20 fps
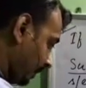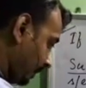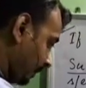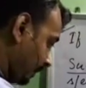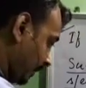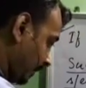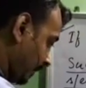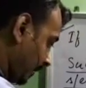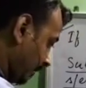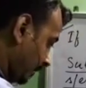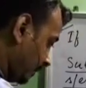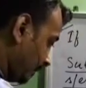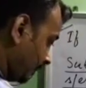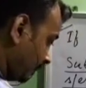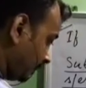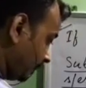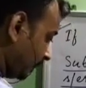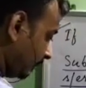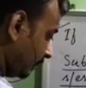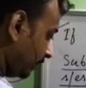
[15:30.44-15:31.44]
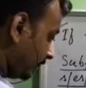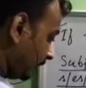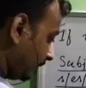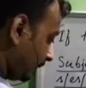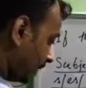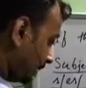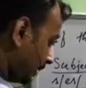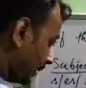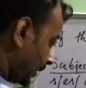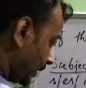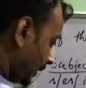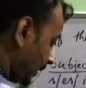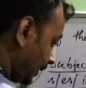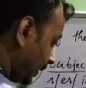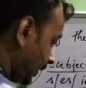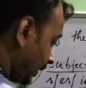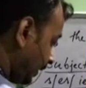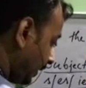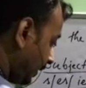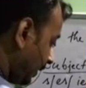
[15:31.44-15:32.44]
See the example.
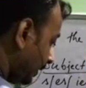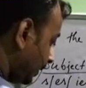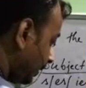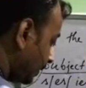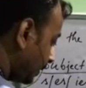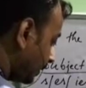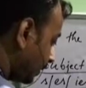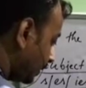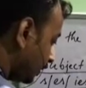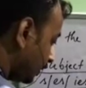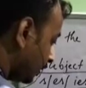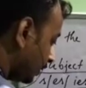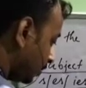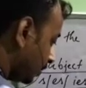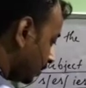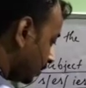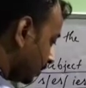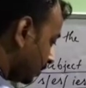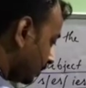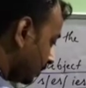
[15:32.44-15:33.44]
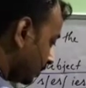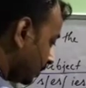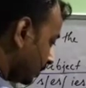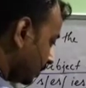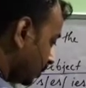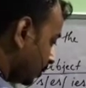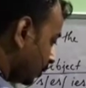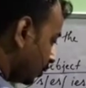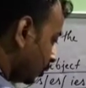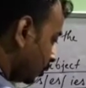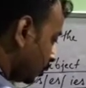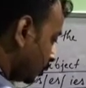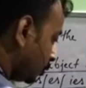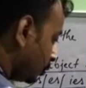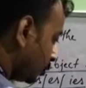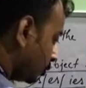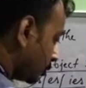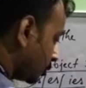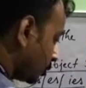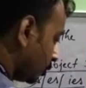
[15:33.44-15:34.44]
He go
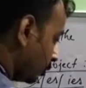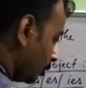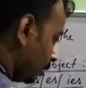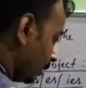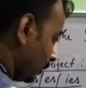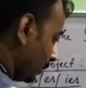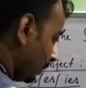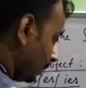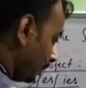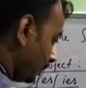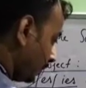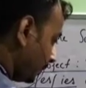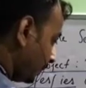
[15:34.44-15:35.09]
to school.